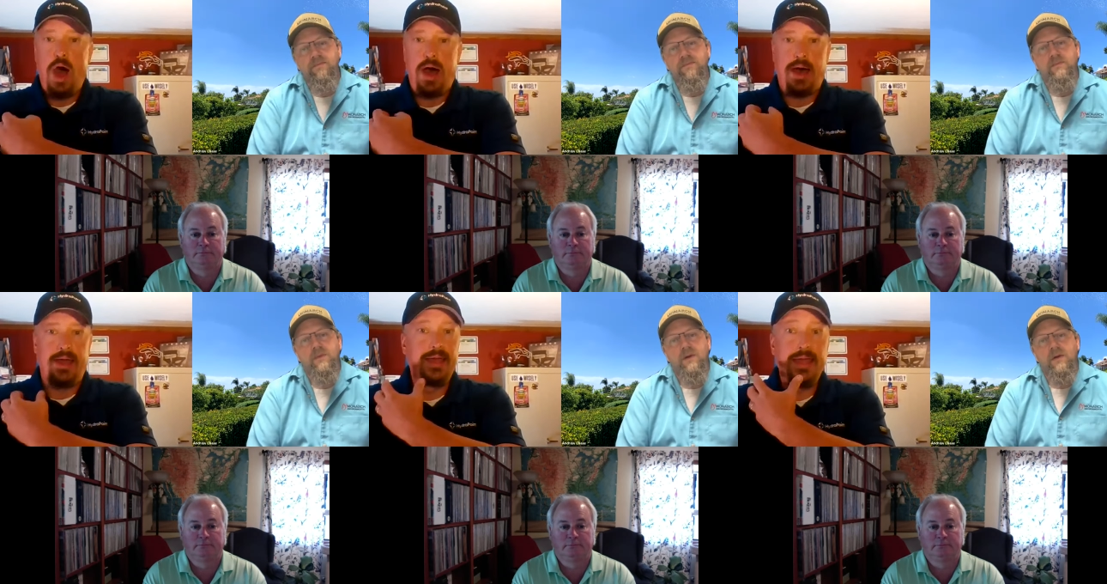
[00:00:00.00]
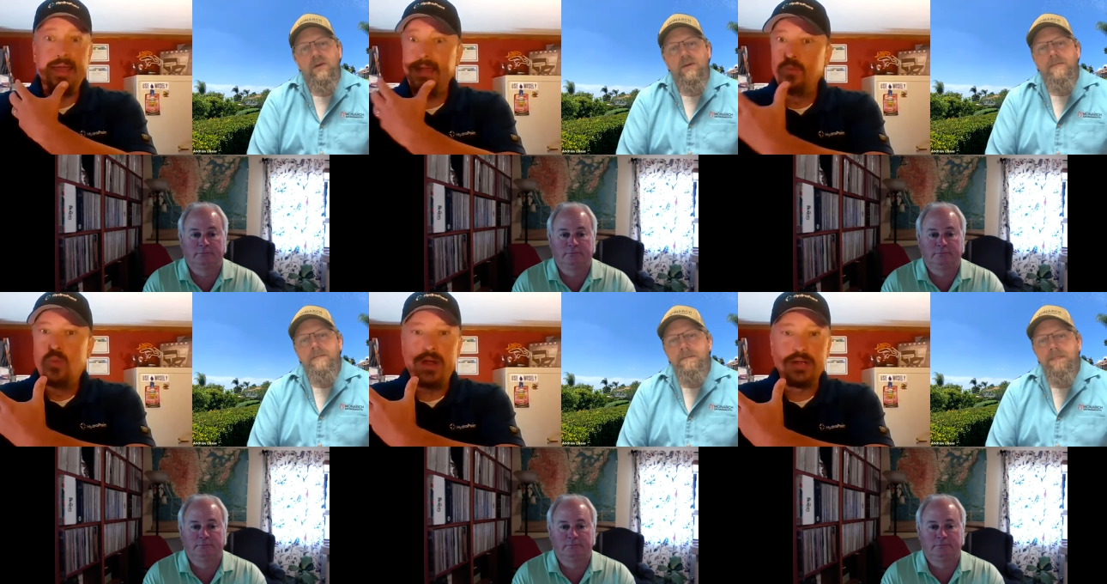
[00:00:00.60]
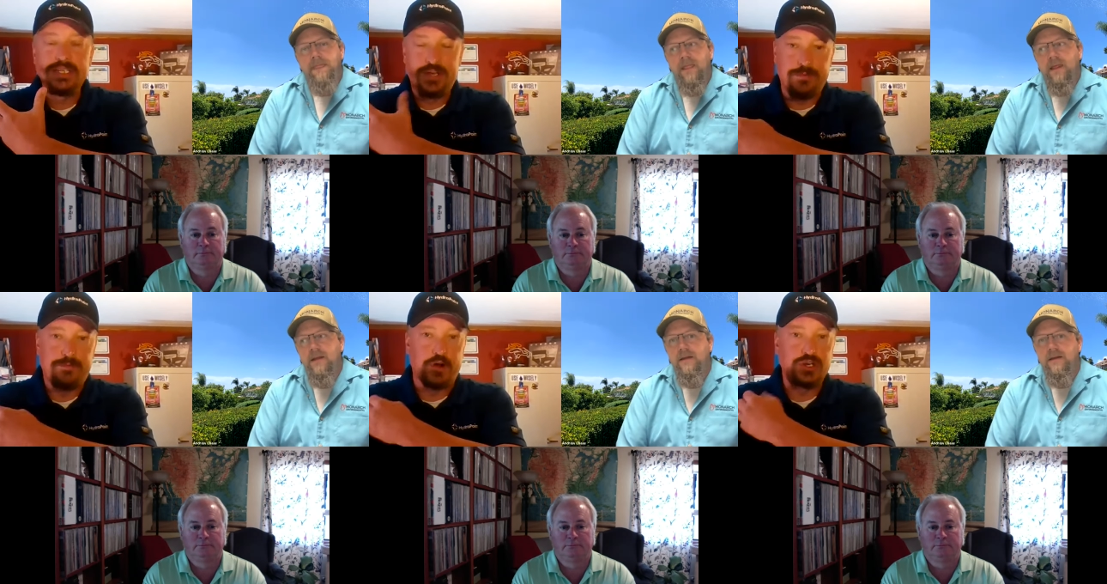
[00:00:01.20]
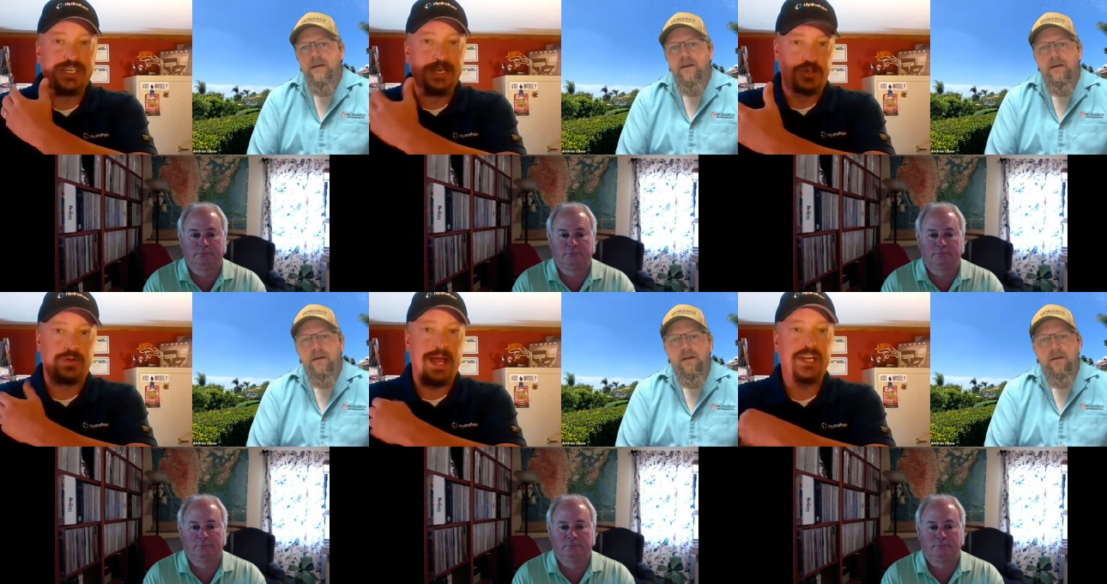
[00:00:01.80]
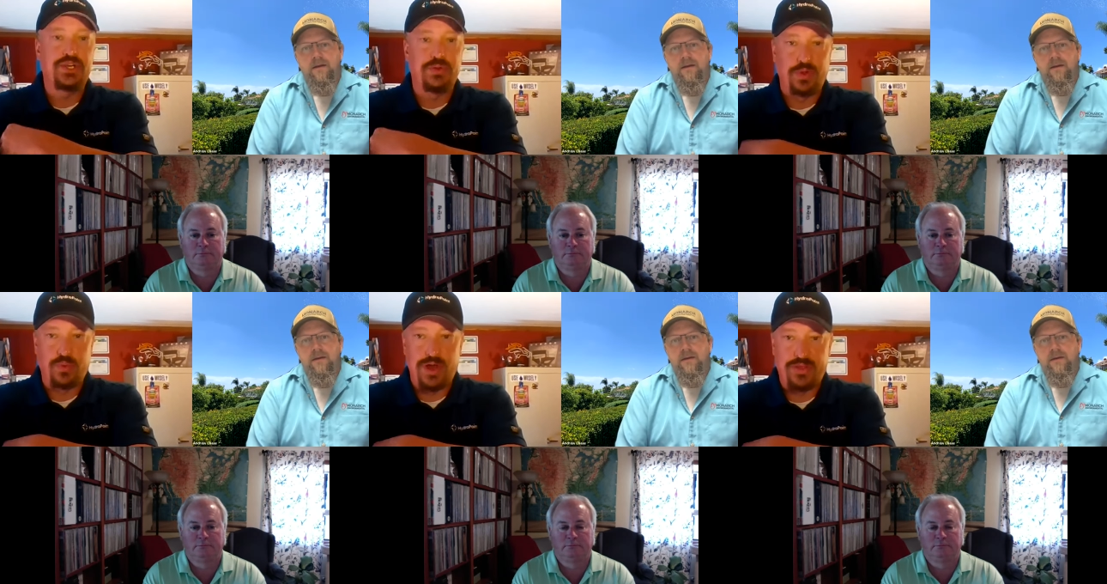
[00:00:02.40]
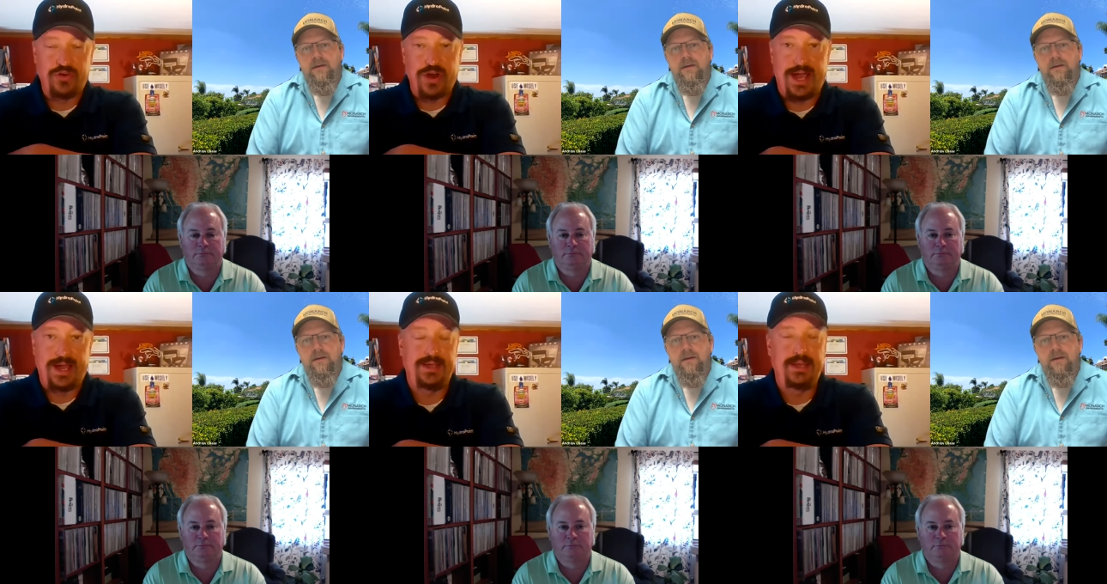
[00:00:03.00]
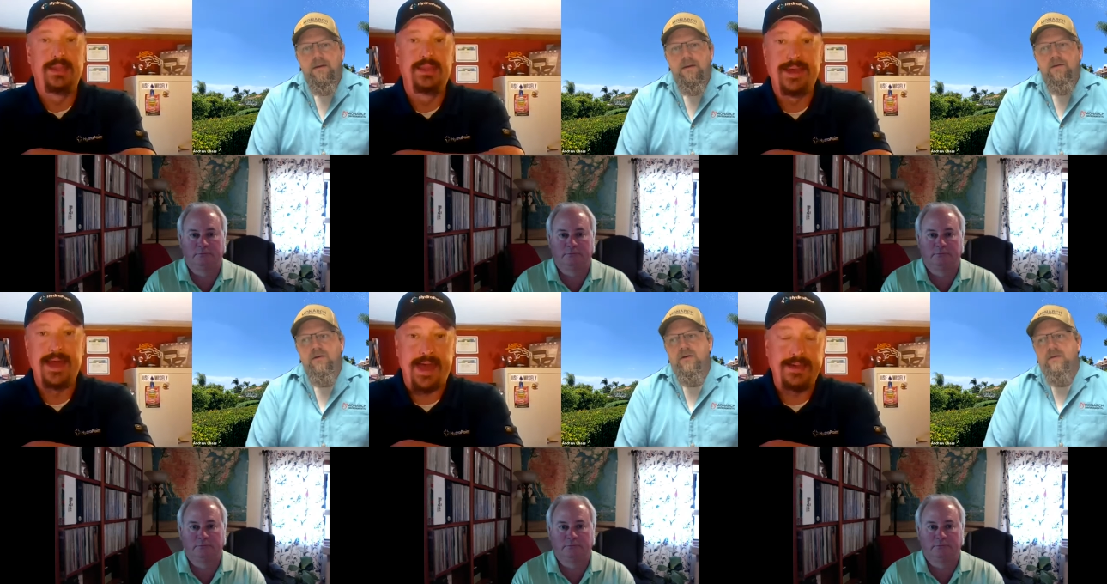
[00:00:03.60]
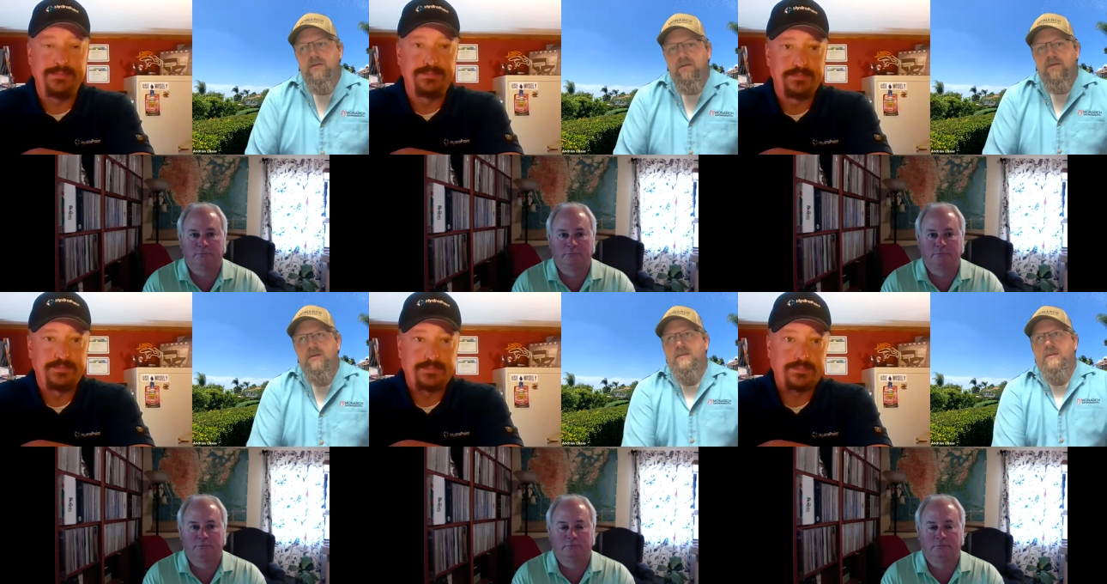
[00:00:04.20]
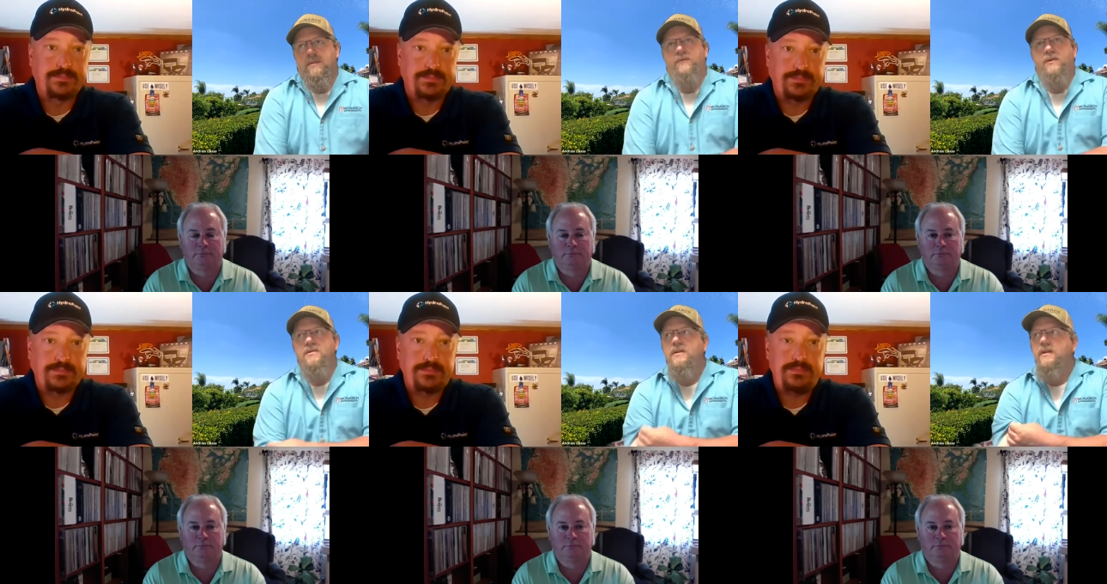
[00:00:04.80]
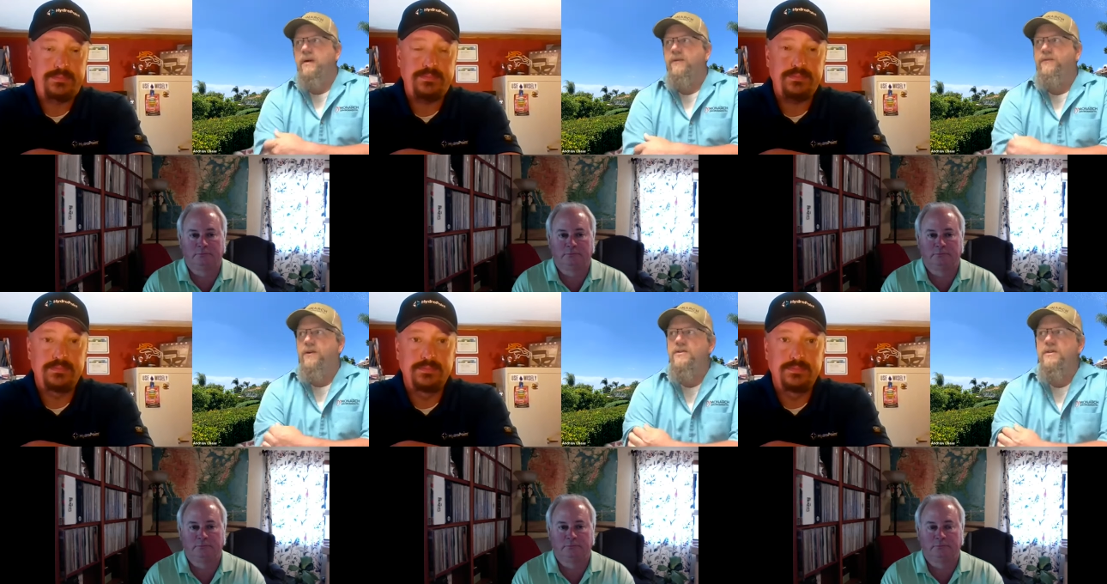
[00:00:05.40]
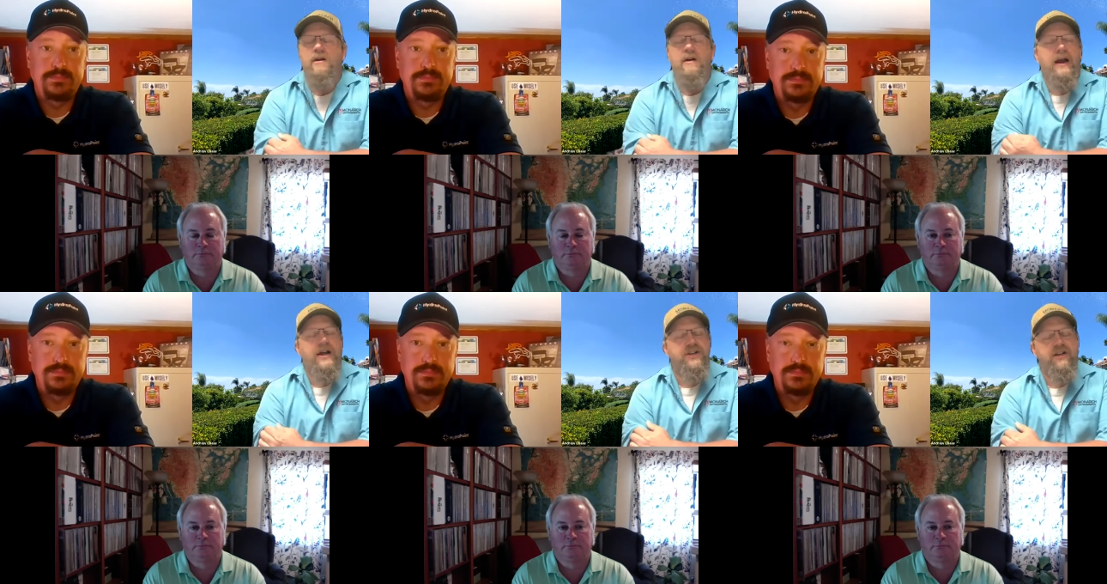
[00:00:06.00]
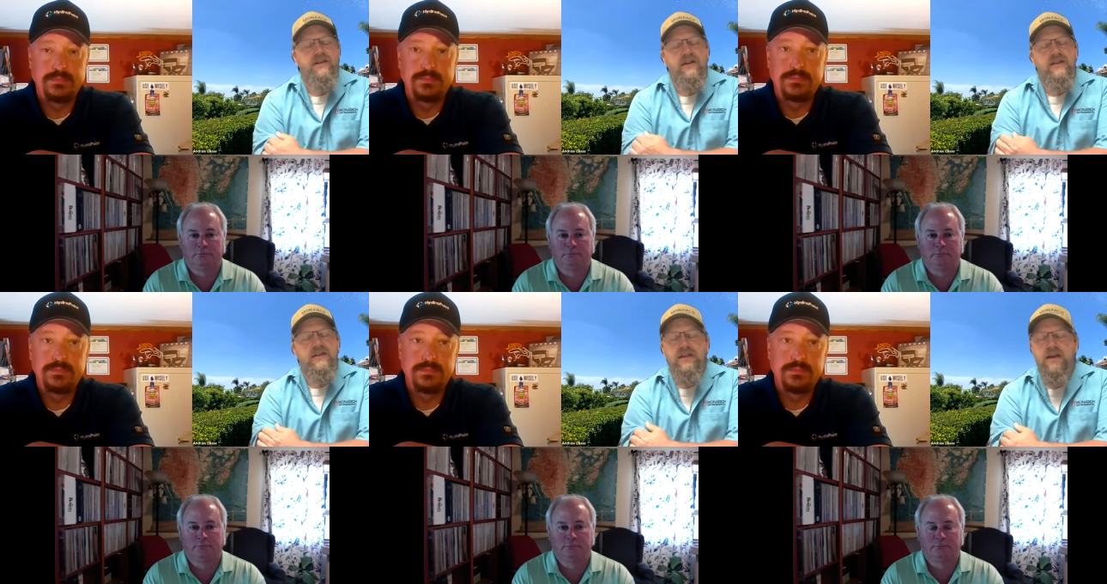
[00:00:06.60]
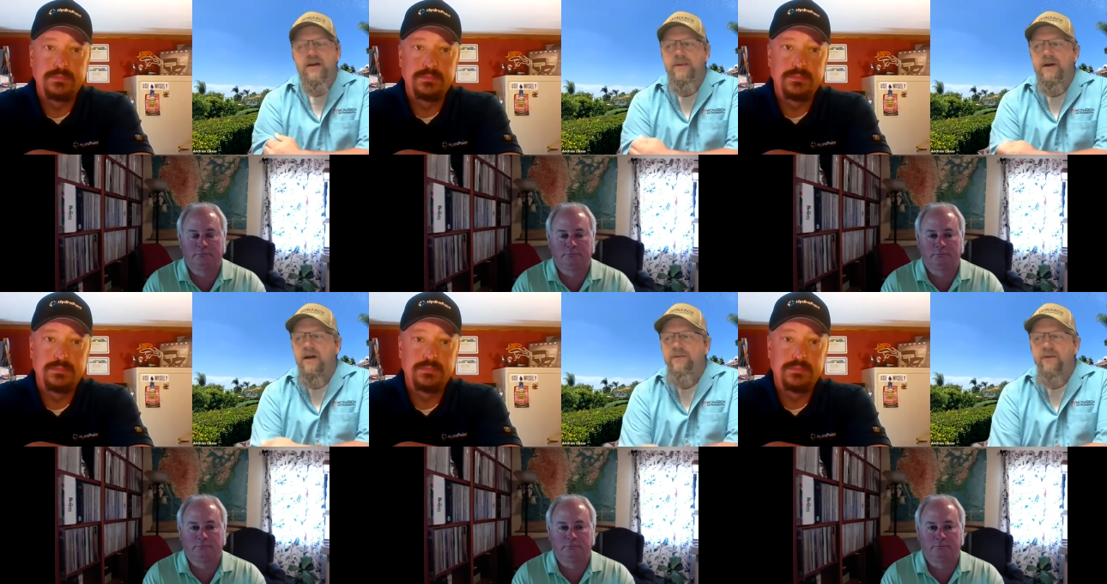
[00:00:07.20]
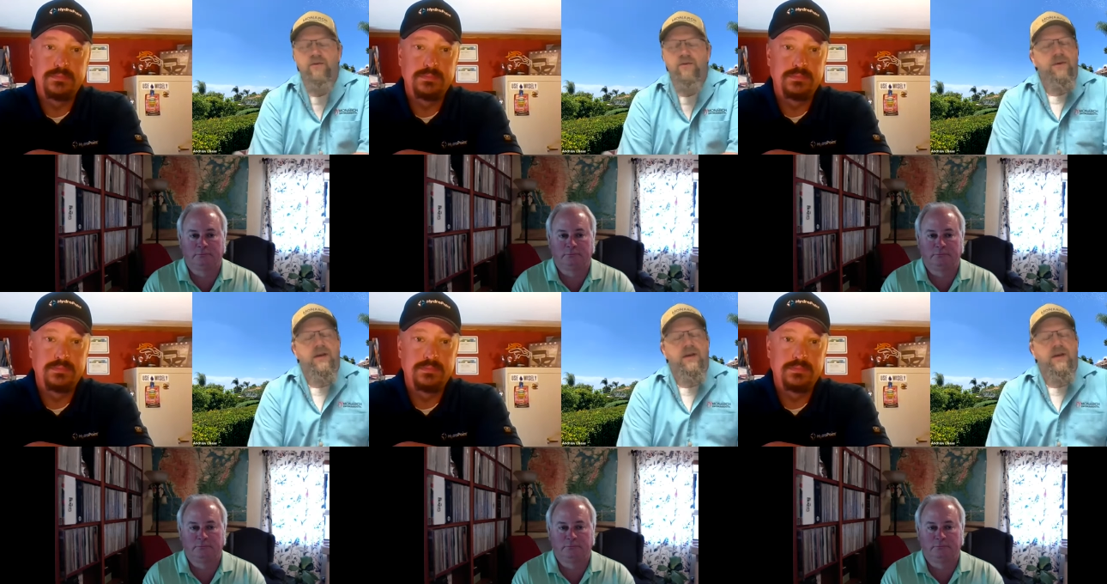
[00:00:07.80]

Speaker 1: uh, it, where is your first interaction with WeatherTRAK in the
Speaker 2: day? So my first my first interaction is I sit down in my office with my